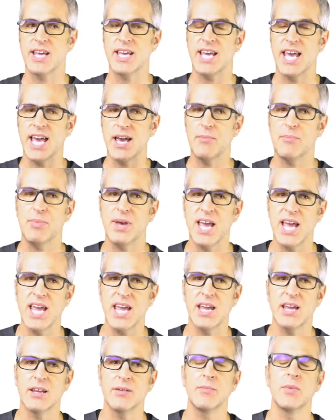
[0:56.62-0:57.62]

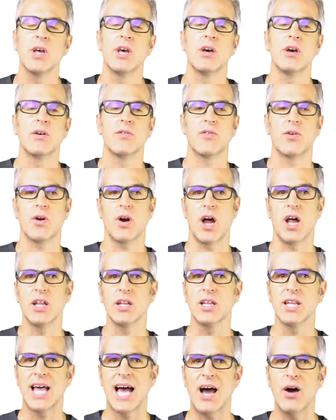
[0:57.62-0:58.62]
campaign for
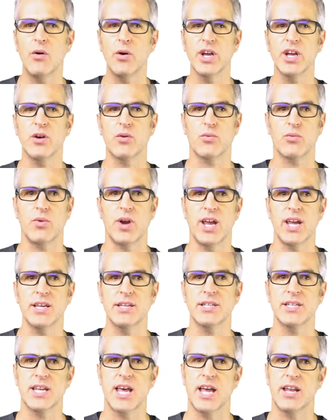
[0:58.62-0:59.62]
allowing
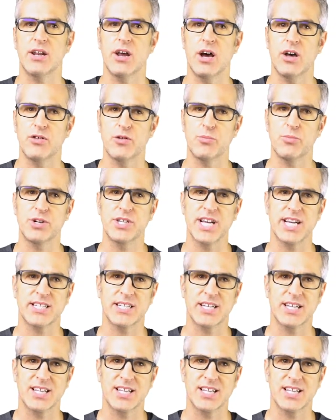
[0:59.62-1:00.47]
race and other protected